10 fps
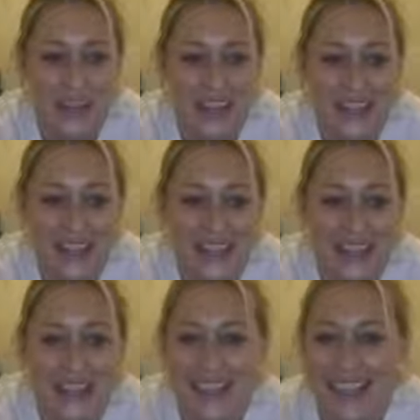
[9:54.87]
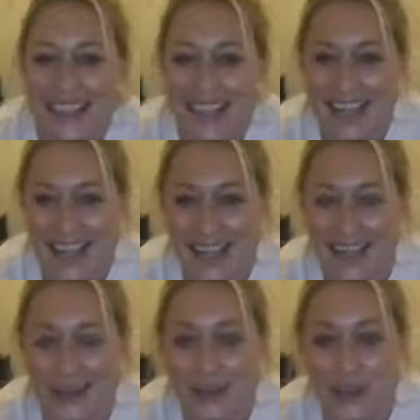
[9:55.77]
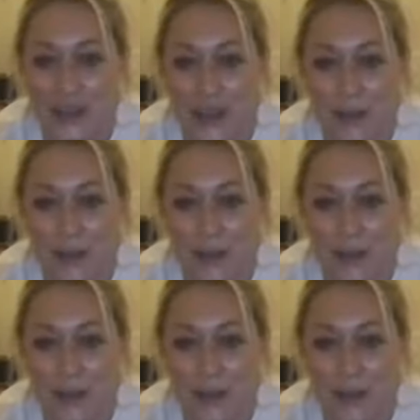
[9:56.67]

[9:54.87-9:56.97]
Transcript: what we can do is